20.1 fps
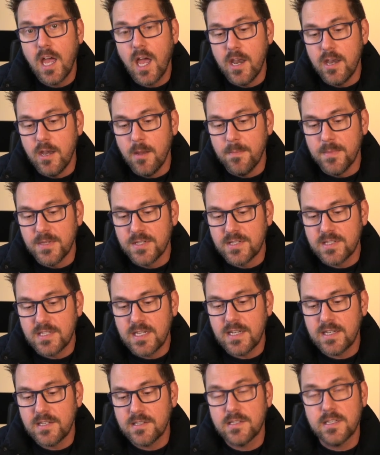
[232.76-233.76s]
and number
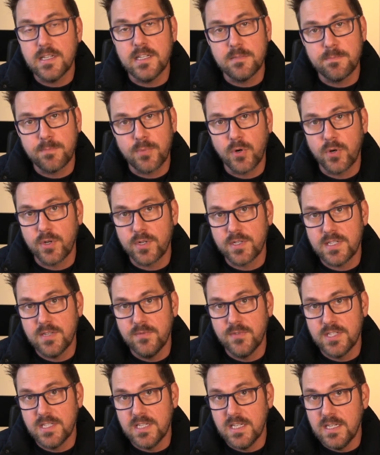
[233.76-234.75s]
6 is
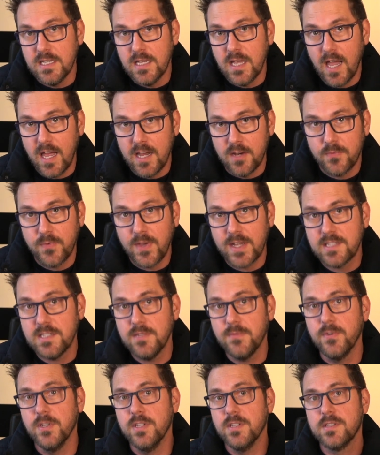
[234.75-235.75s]
productivity and
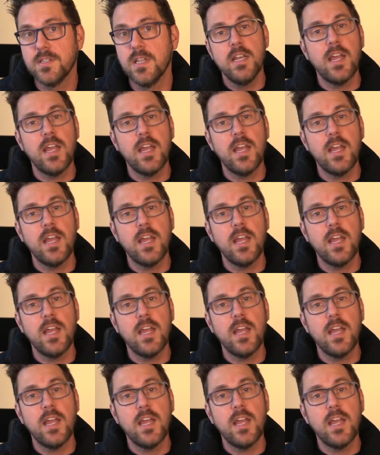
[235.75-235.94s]
effectiveness.